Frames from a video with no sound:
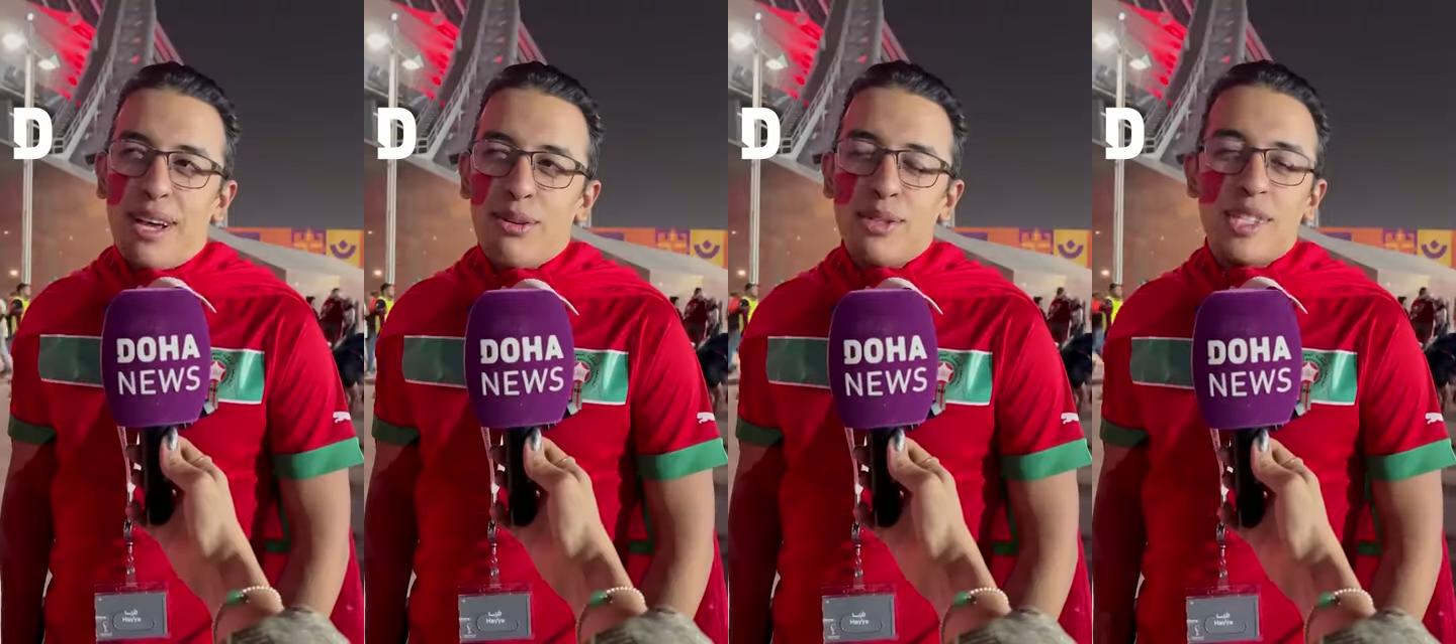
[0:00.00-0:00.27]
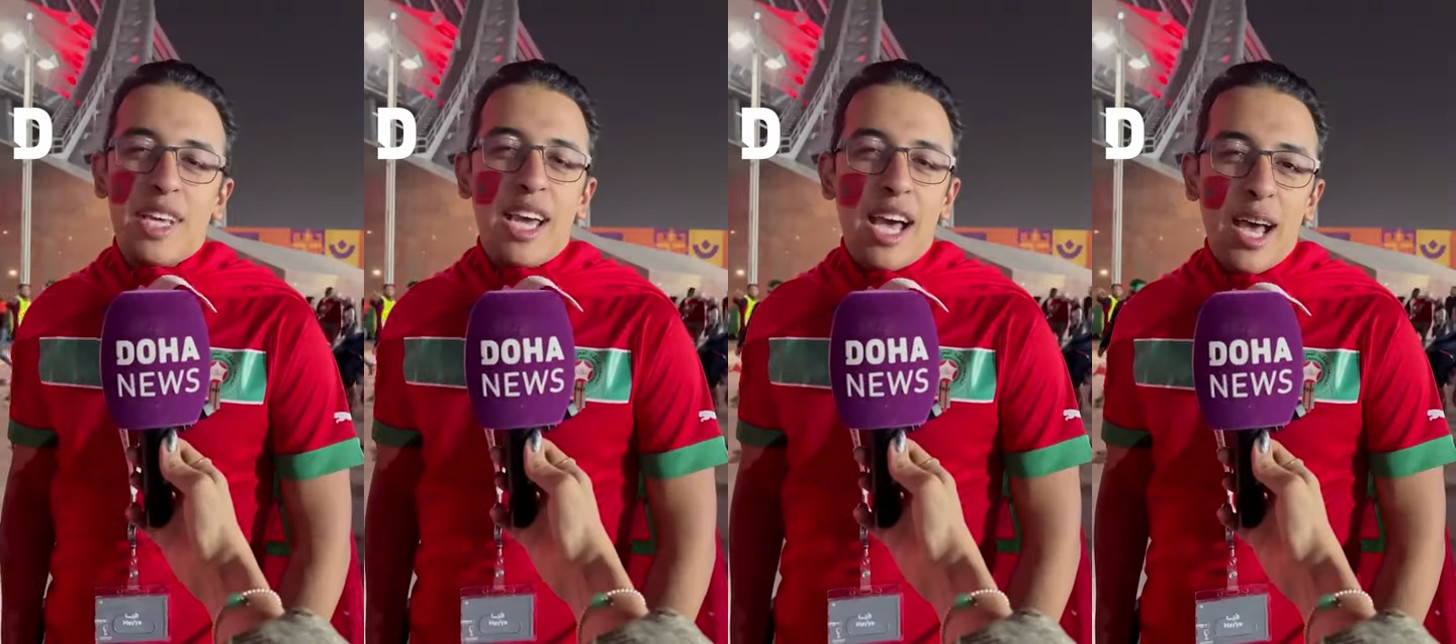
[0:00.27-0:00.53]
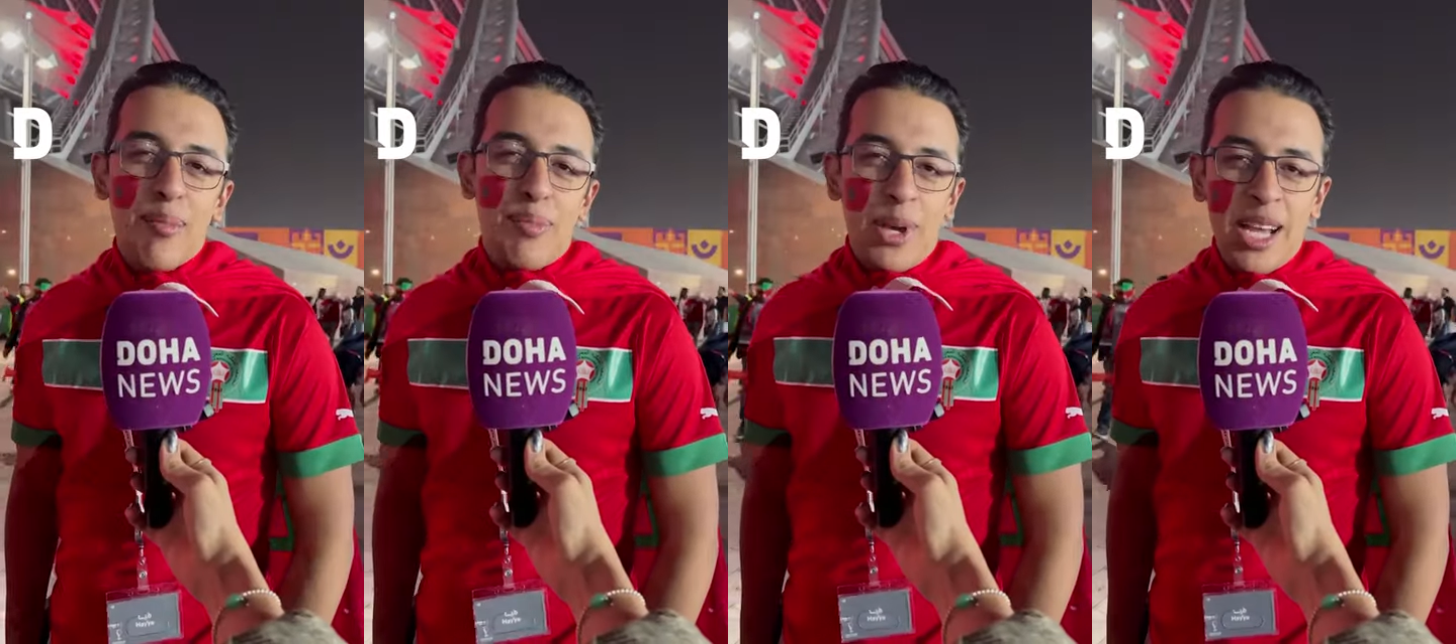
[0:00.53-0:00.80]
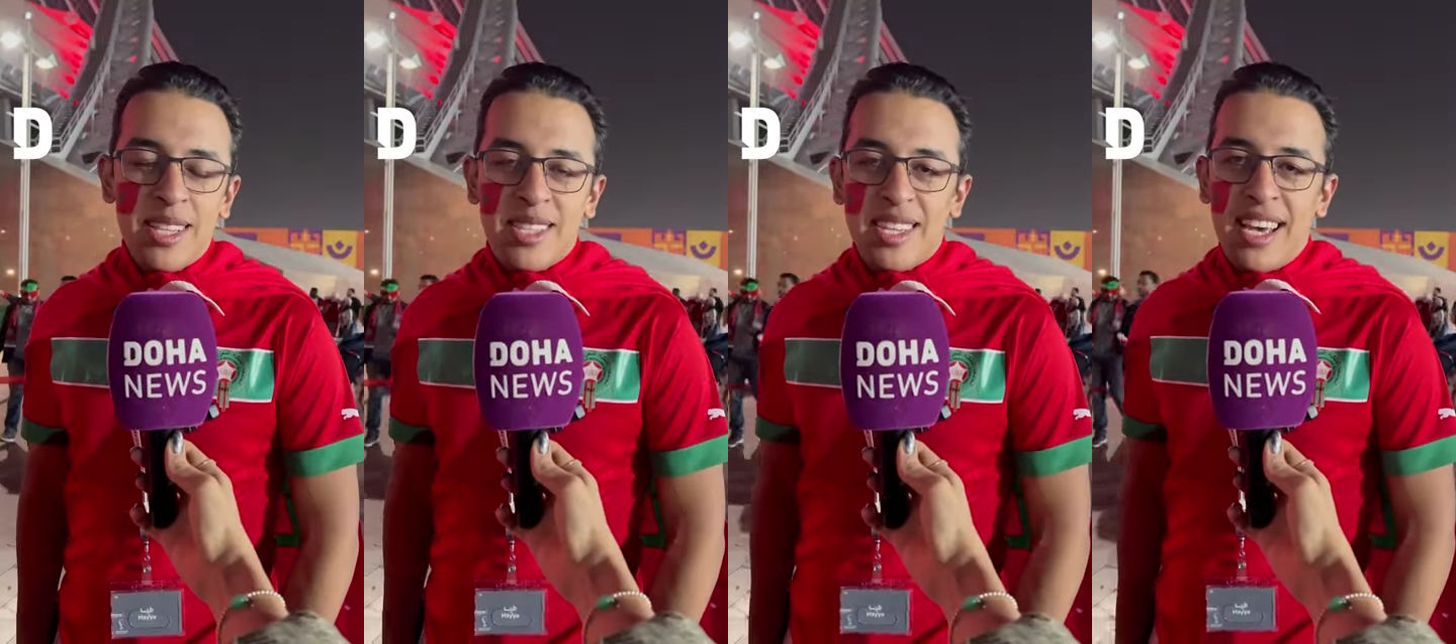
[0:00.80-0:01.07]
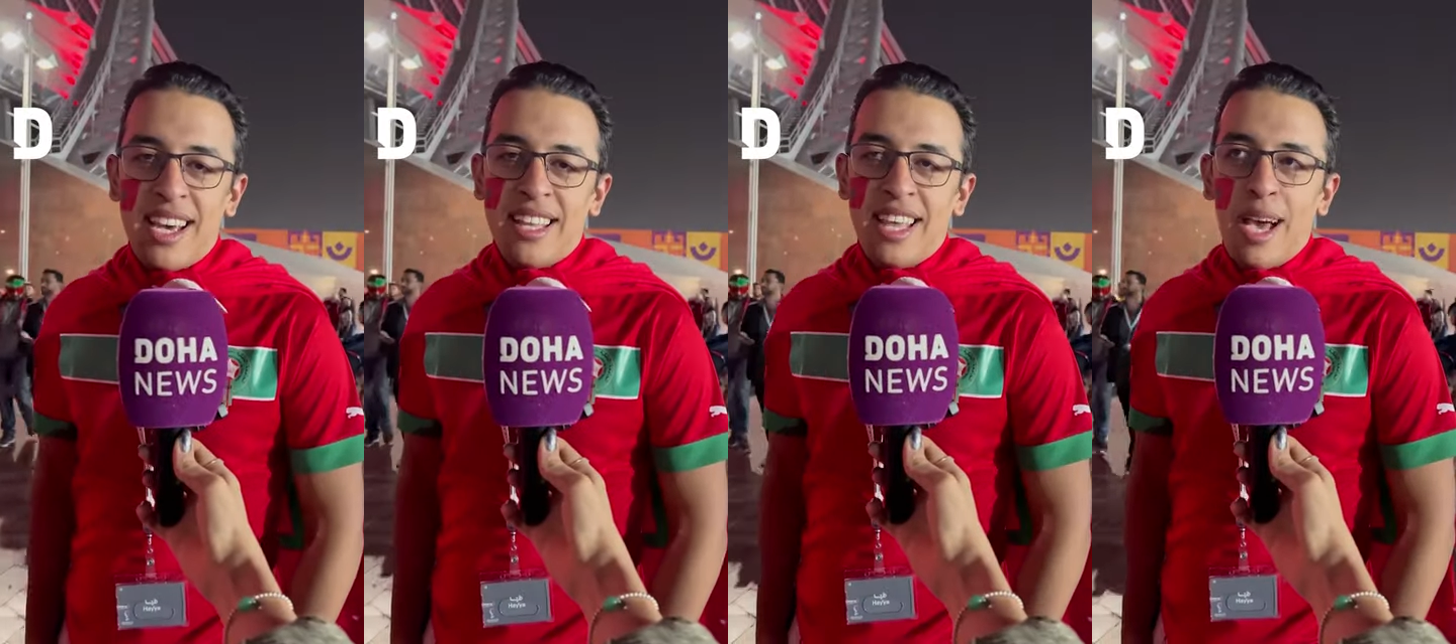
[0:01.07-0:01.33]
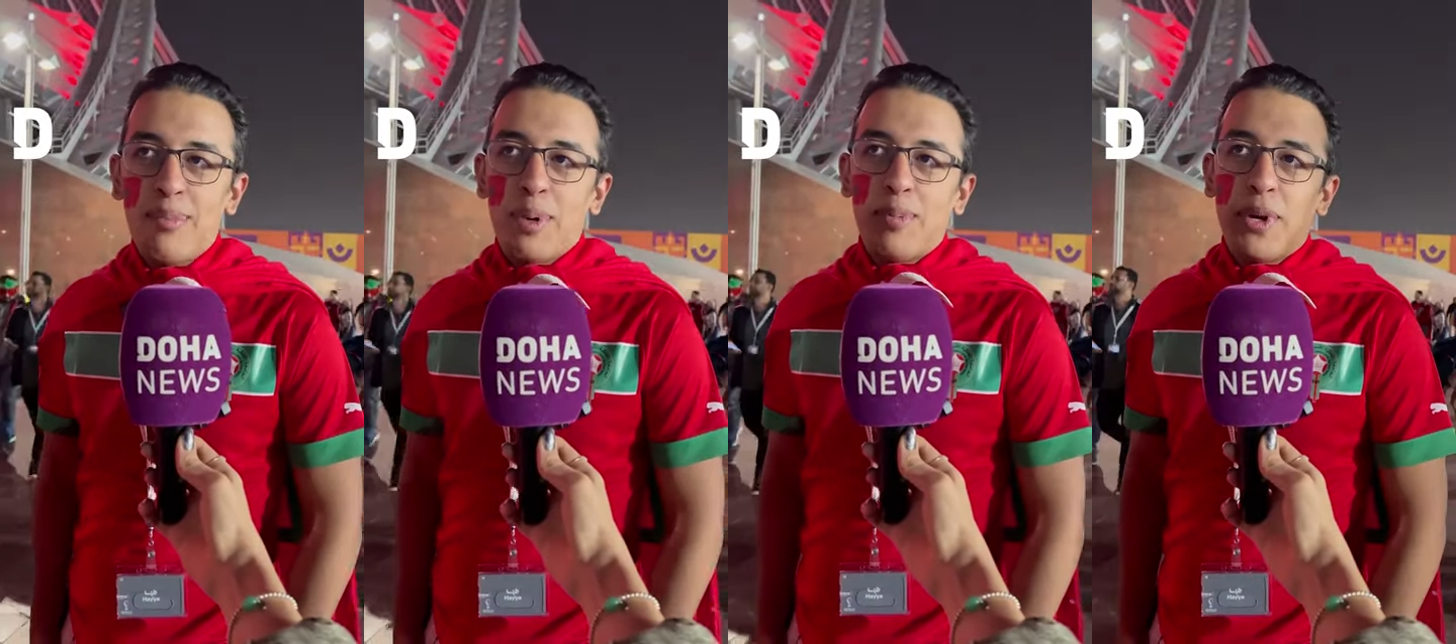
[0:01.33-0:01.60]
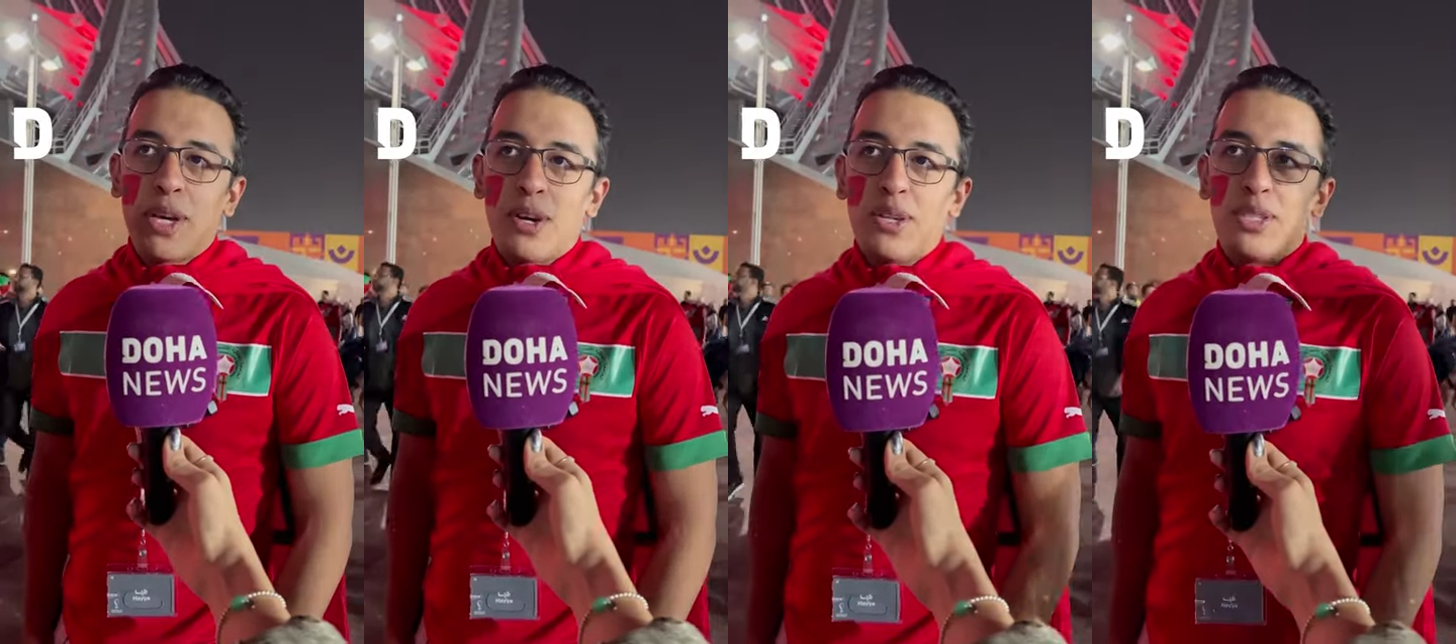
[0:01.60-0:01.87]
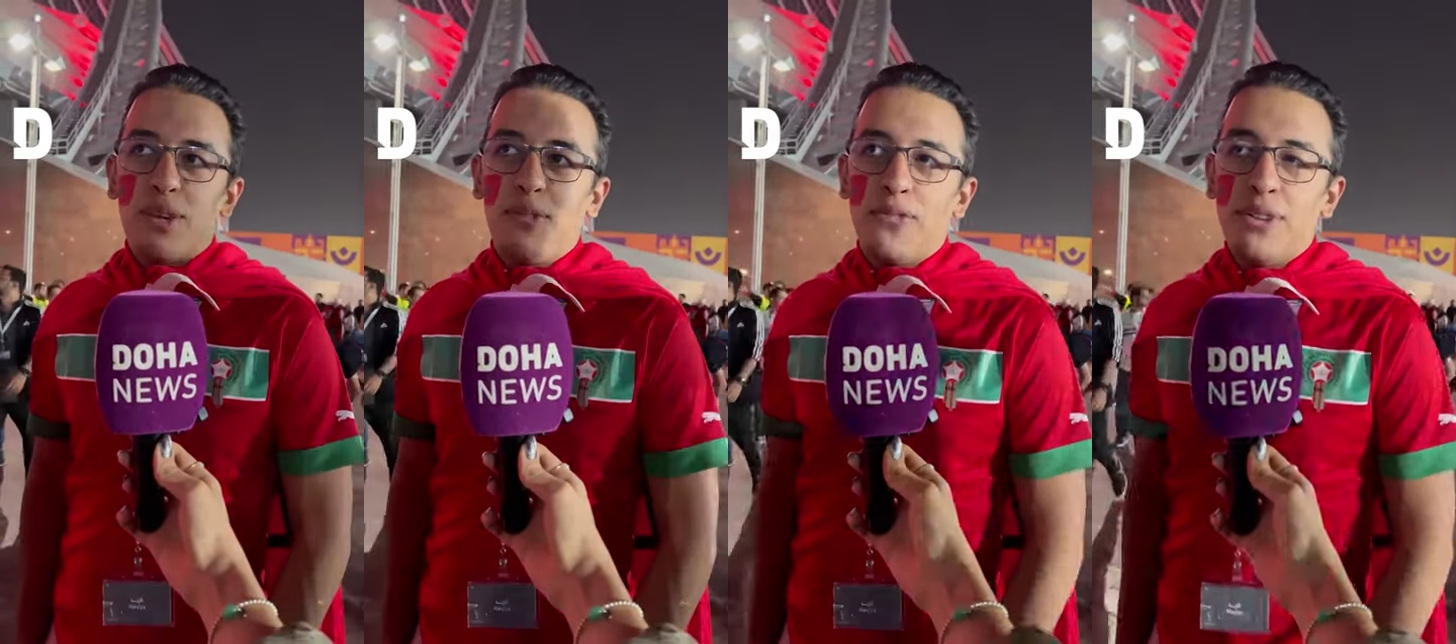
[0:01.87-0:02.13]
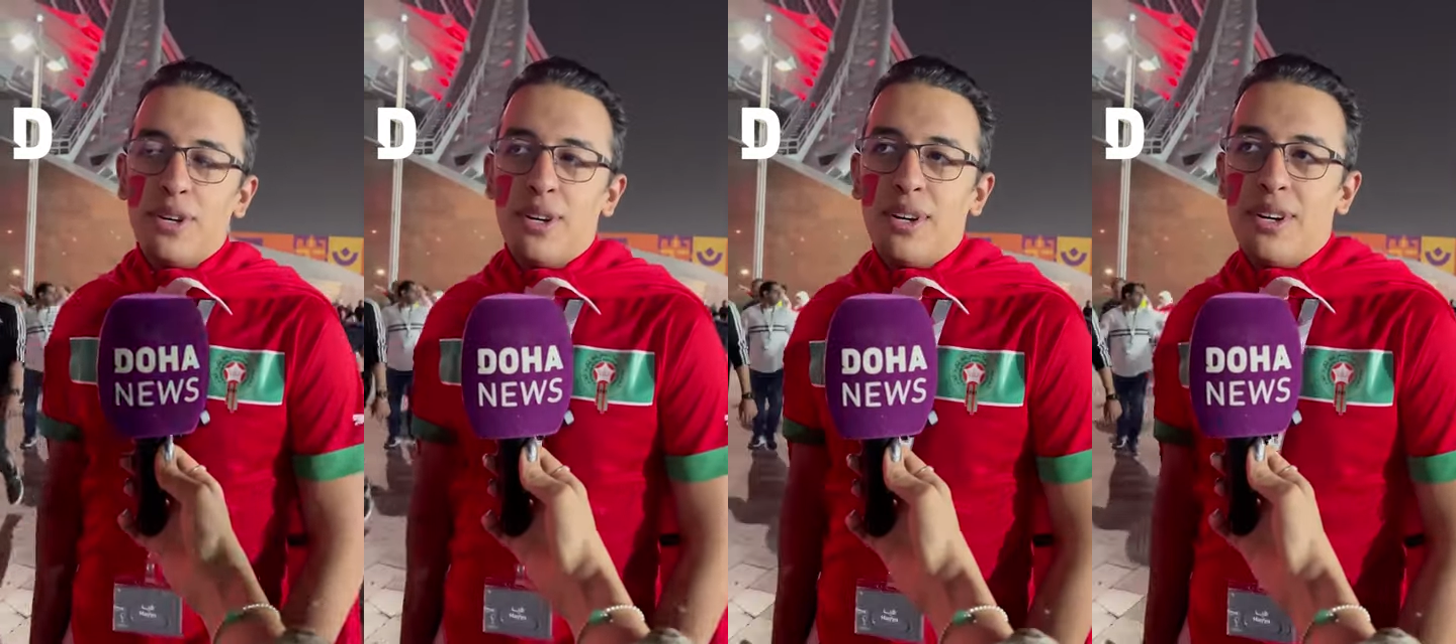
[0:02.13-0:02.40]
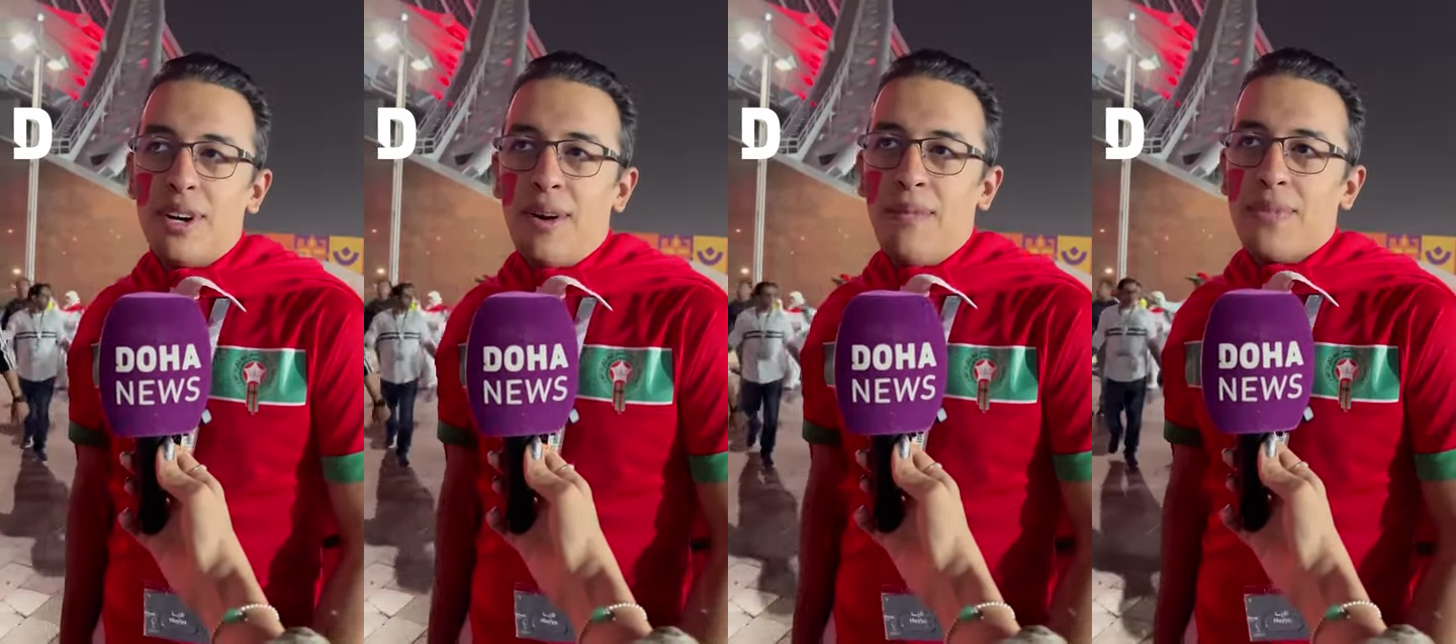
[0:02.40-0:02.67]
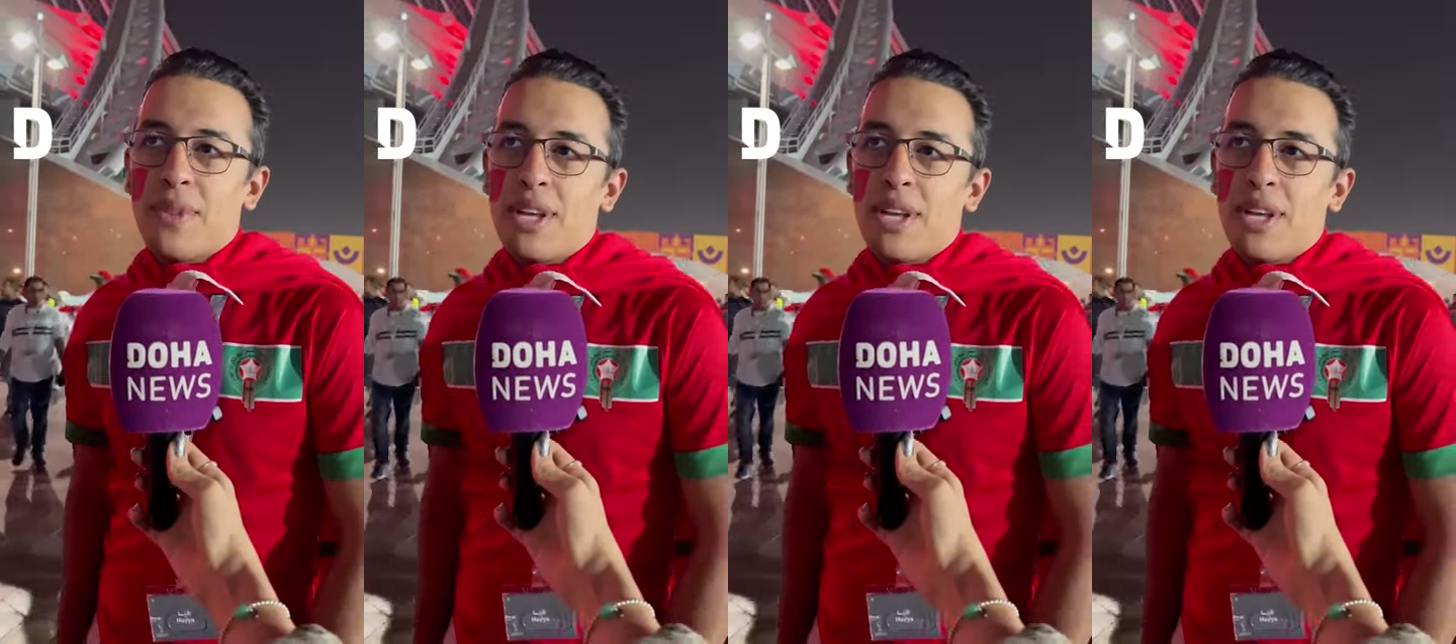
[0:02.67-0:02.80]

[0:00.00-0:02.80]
would say happy and sad. Happy because of the,